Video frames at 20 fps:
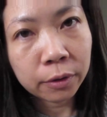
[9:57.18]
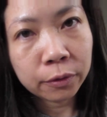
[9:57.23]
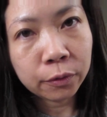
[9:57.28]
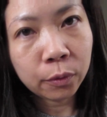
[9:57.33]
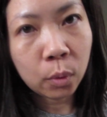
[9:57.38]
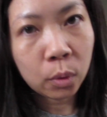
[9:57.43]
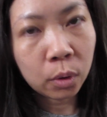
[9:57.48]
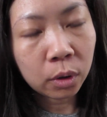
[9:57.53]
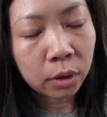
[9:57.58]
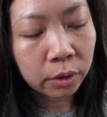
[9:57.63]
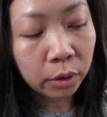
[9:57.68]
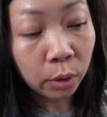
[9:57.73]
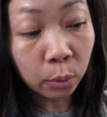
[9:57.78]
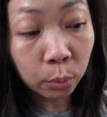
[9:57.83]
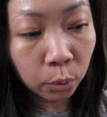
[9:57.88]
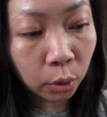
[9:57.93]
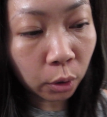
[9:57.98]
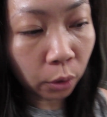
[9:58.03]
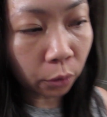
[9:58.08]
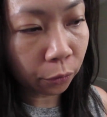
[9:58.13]
for the
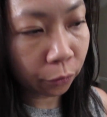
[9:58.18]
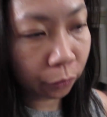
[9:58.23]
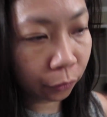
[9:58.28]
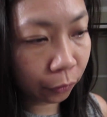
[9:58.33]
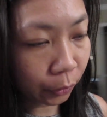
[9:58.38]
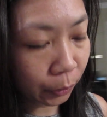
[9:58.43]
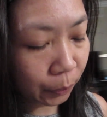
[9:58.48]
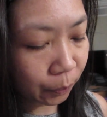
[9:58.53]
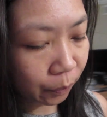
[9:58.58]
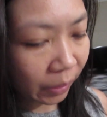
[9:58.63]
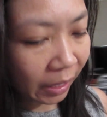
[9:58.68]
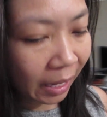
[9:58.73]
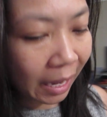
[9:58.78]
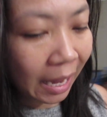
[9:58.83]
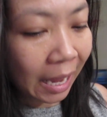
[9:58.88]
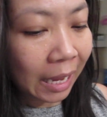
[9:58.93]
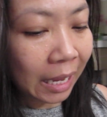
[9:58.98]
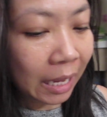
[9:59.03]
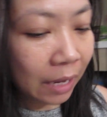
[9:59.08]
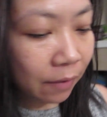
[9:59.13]
roof.
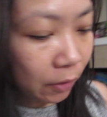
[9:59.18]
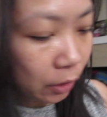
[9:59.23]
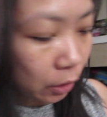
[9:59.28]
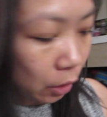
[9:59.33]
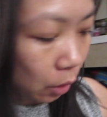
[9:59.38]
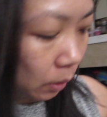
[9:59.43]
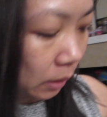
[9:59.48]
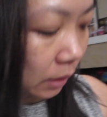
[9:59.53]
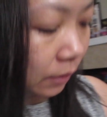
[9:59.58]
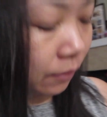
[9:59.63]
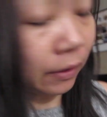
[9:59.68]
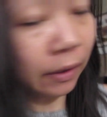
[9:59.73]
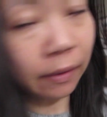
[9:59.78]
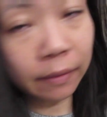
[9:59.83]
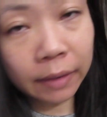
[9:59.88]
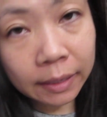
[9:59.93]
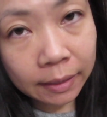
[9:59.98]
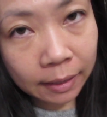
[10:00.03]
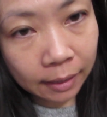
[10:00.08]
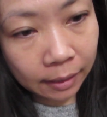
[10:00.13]
Even though it's
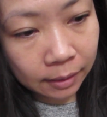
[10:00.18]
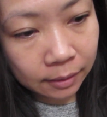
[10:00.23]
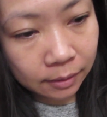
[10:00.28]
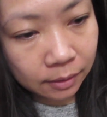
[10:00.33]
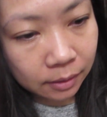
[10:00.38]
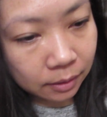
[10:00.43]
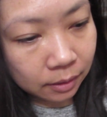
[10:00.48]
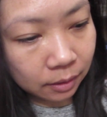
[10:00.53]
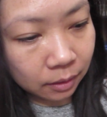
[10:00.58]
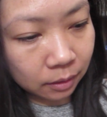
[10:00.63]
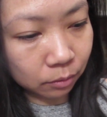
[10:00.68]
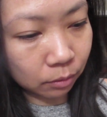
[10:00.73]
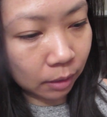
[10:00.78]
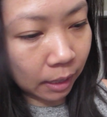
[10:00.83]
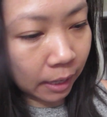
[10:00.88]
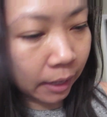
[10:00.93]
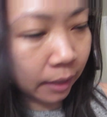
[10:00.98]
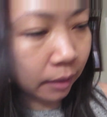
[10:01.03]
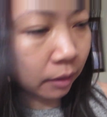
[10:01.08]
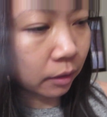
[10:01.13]
very nice,
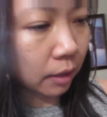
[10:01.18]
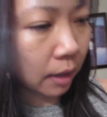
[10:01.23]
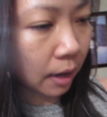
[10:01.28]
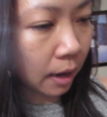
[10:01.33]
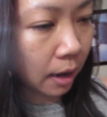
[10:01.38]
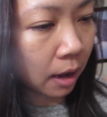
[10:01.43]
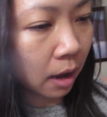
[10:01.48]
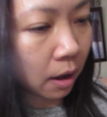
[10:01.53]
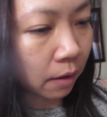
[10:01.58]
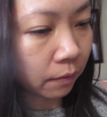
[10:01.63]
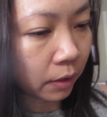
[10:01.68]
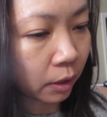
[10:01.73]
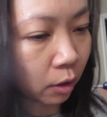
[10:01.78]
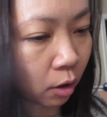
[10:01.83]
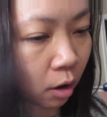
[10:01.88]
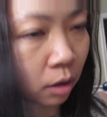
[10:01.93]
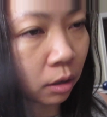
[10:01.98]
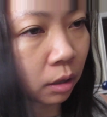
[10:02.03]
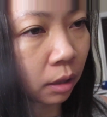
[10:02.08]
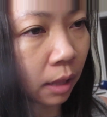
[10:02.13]
right, to have it
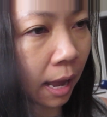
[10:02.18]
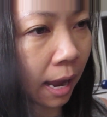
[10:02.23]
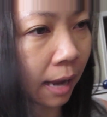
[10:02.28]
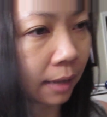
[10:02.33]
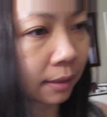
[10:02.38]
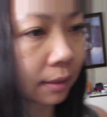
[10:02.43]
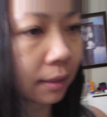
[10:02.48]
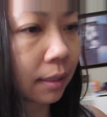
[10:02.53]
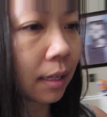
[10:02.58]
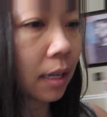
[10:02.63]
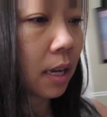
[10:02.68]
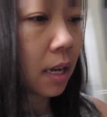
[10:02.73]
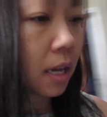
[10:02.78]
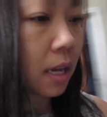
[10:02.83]
all glass,